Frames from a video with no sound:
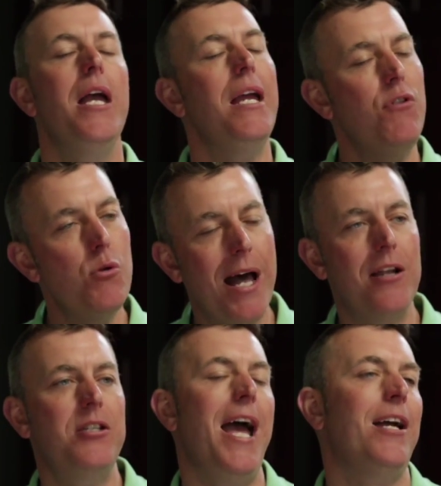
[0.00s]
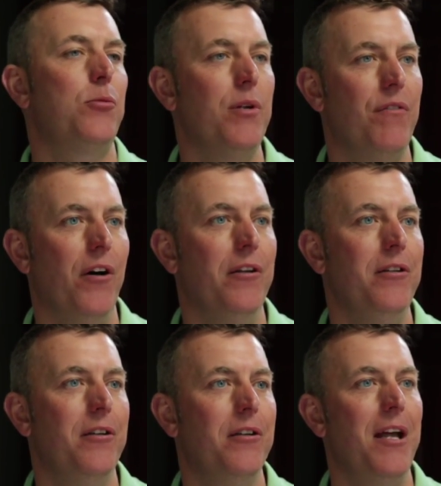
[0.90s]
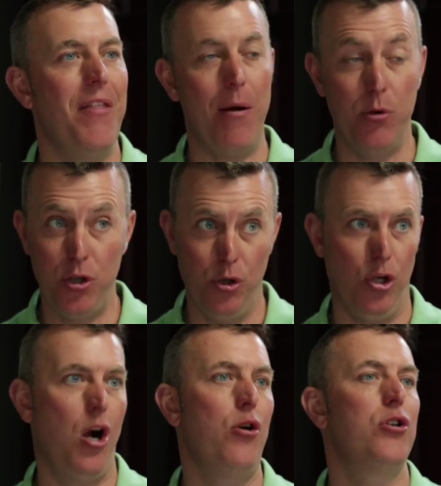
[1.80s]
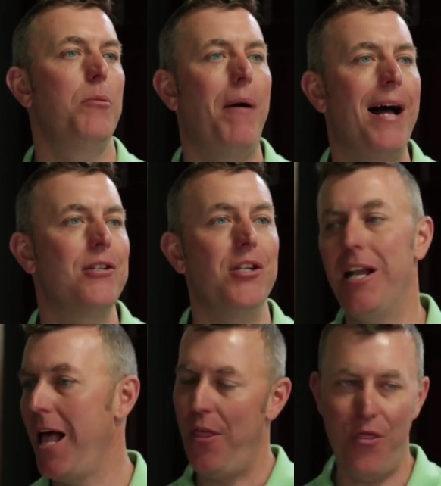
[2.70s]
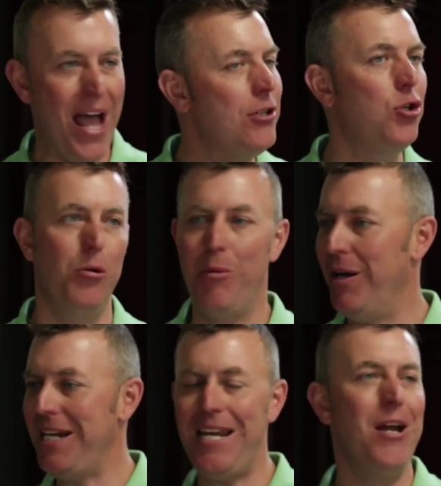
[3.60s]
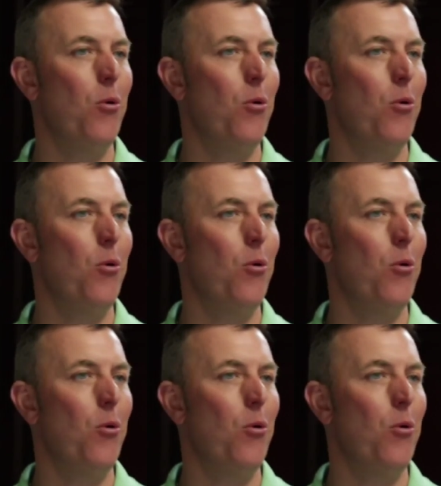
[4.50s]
If you got a tax refund, and that was your large deposit, that's your money.